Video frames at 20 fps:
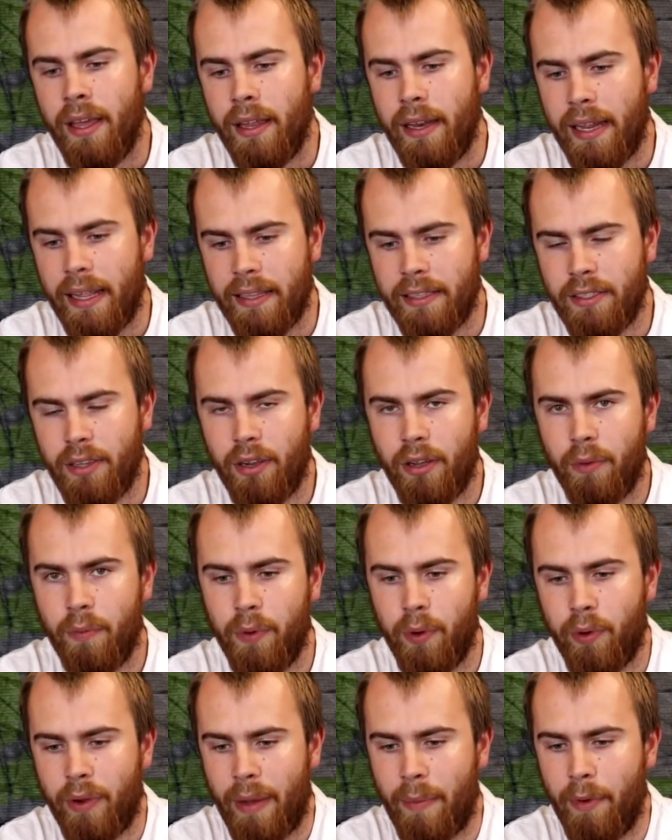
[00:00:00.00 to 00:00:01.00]
Now the socket
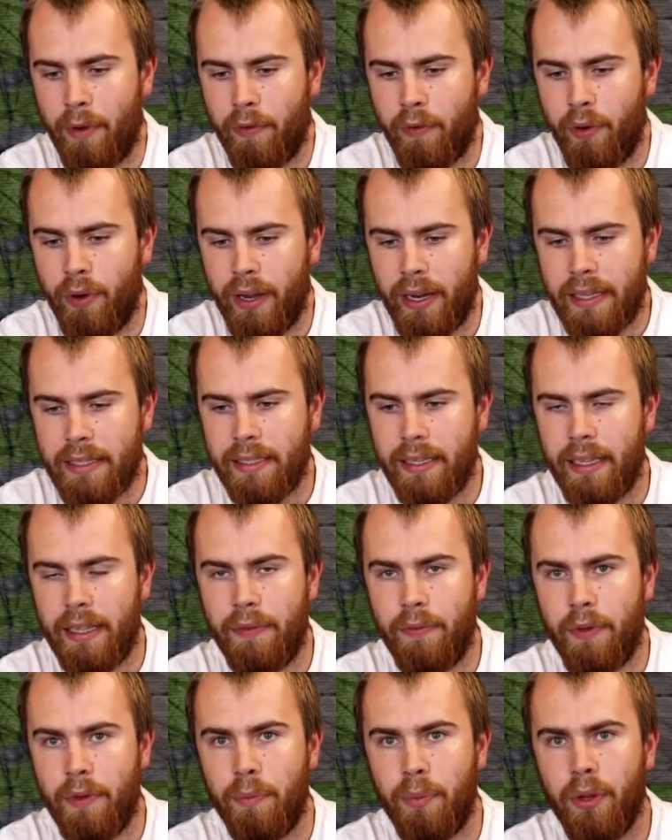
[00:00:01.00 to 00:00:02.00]
will come off quite easily
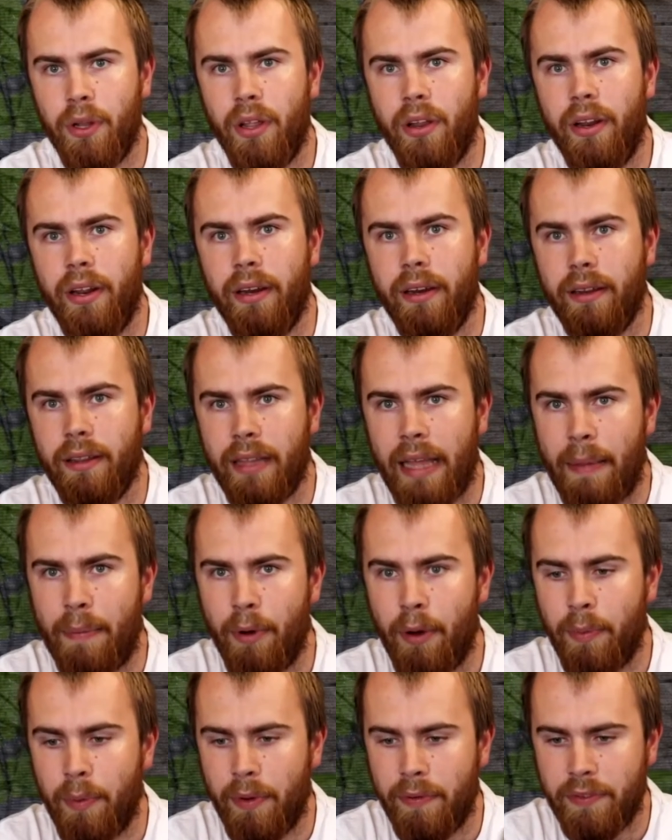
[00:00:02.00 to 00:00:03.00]
if you pull on it. They
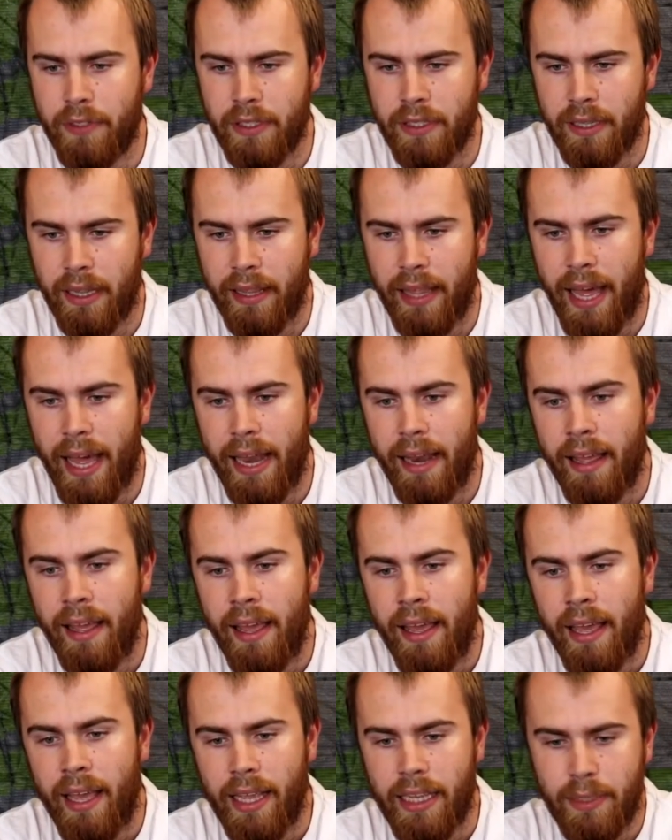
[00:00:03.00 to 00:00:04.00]
pop off just like that.
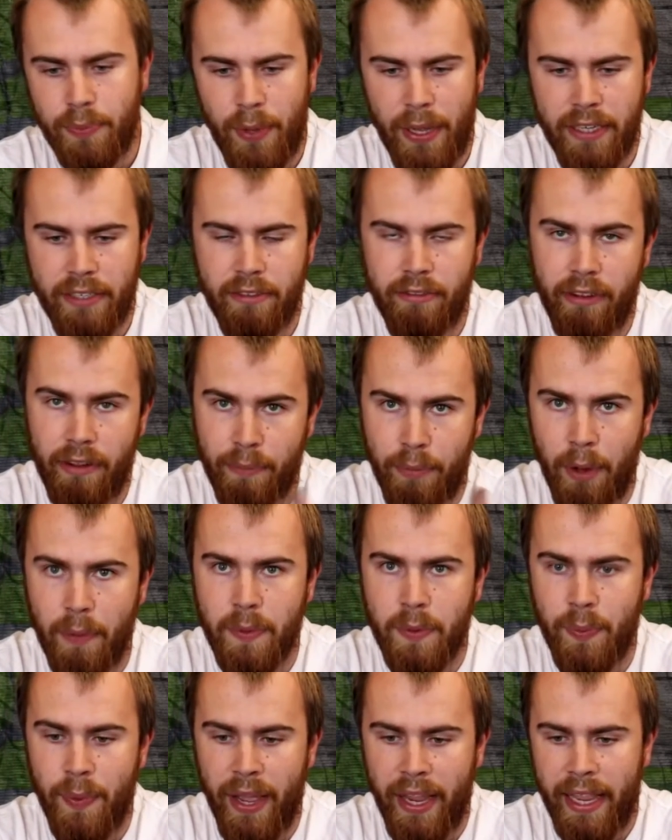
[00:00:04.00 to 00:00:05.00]
Expansion ring
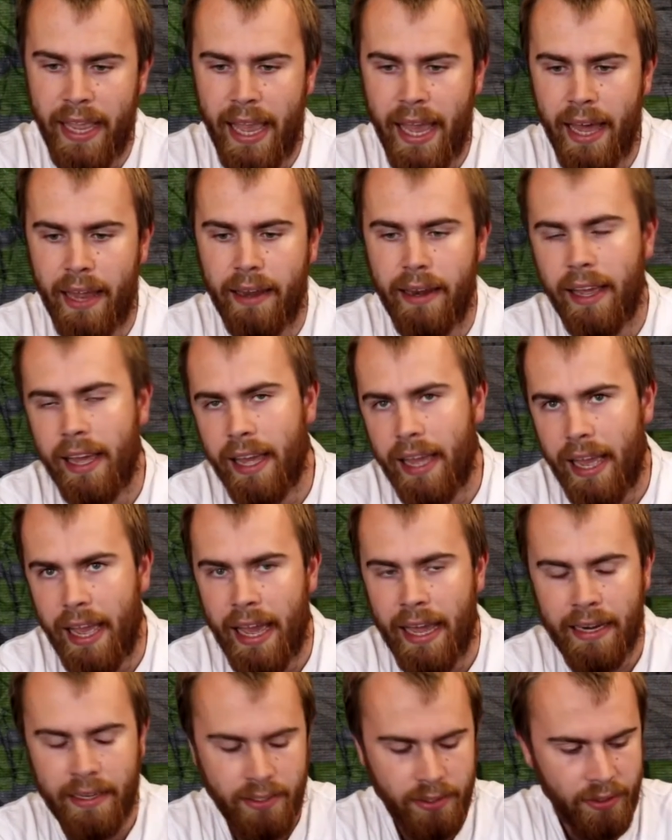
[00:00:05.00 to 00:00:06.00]
pops back out
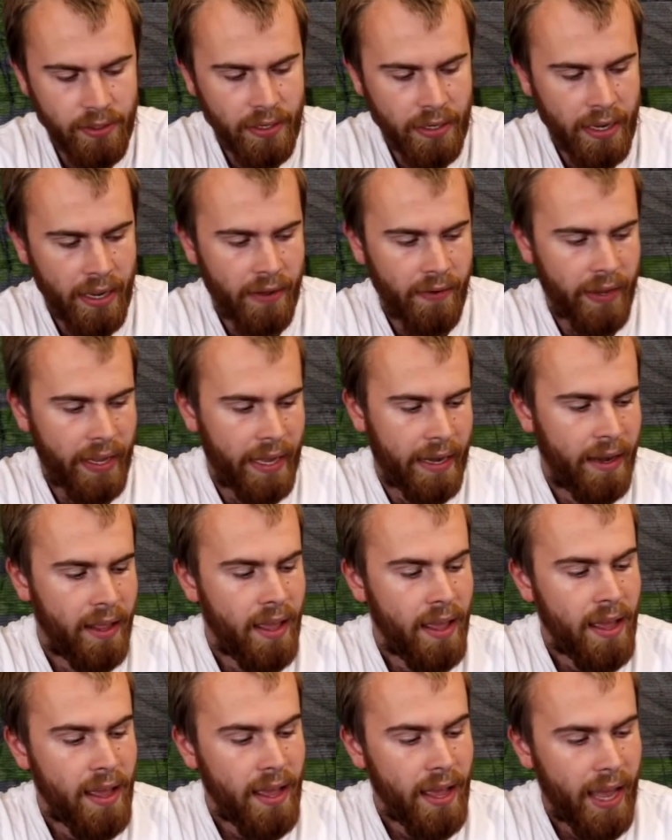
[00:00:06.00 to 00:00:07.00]
and it's good to go again.
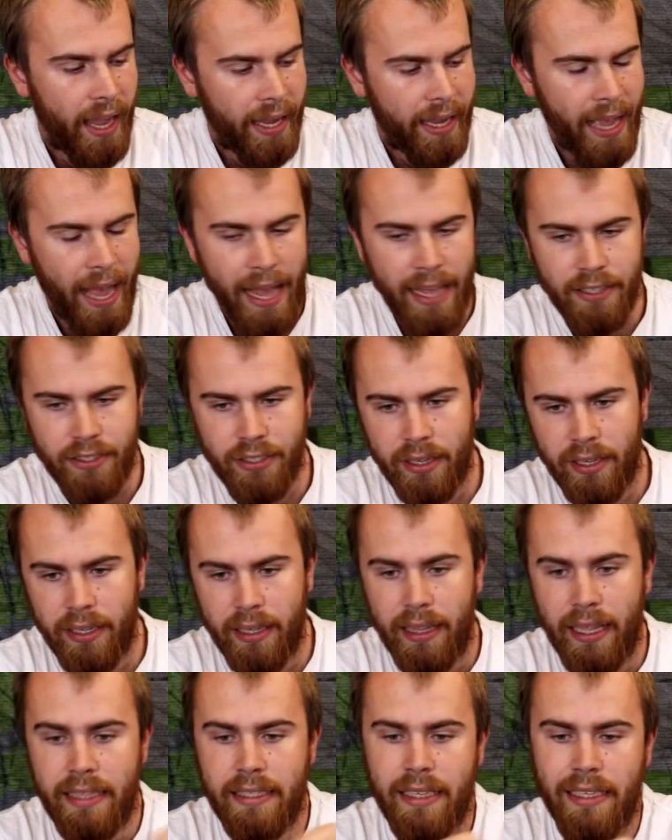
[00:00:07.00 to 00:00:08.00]
Occasionally
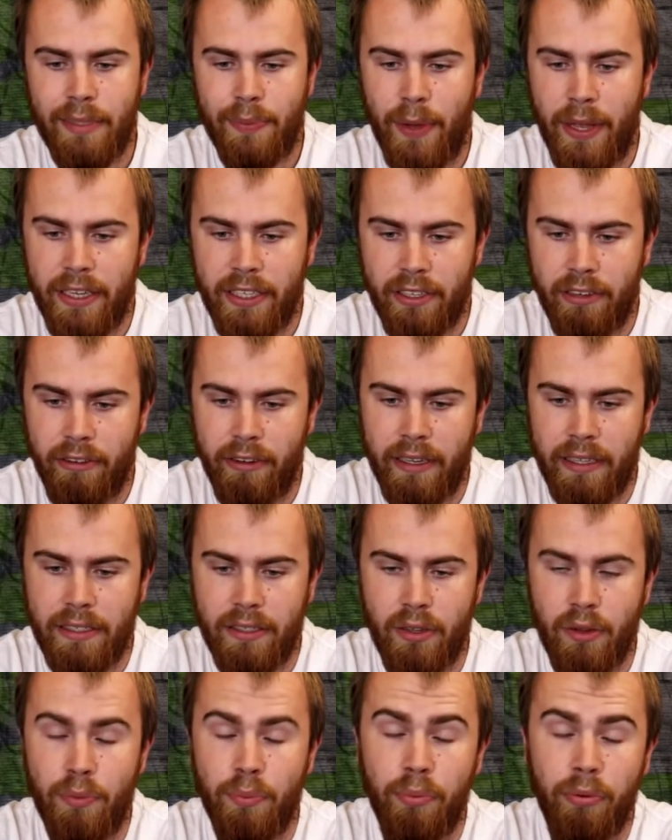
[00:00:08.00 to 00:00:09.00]
these expansion rings
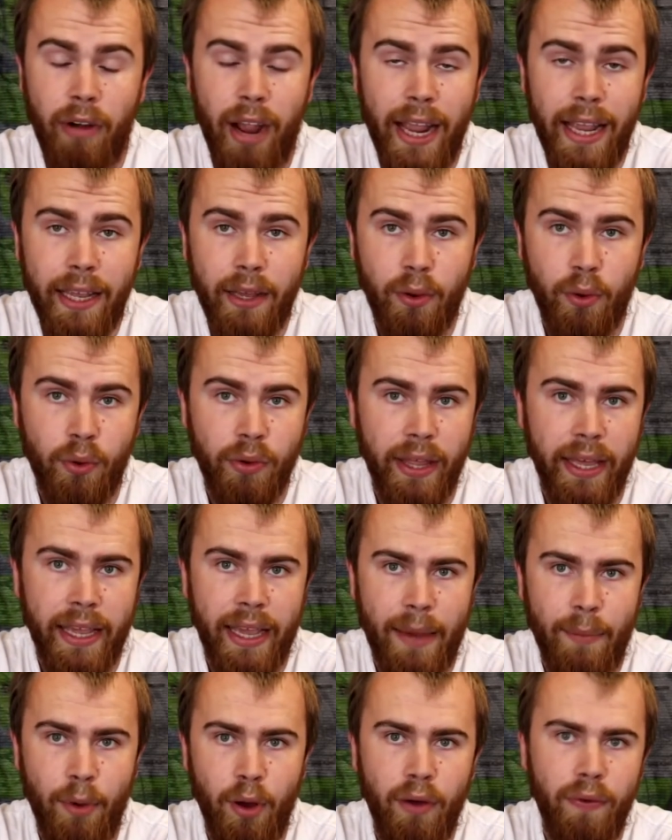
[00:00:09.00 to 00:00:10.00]
do break or they
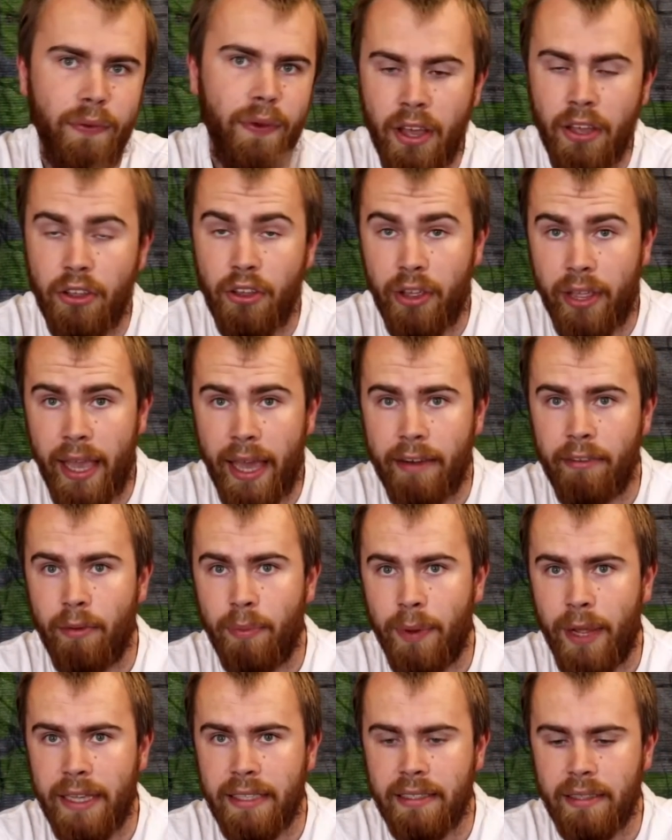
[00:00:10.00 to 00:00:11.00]
come off. You can
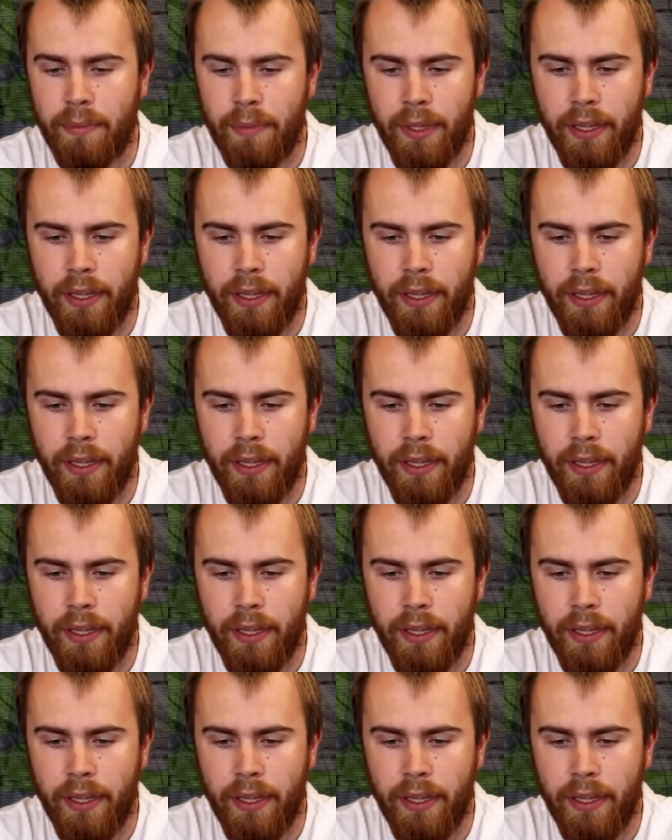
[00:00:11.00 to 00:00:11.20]
replace them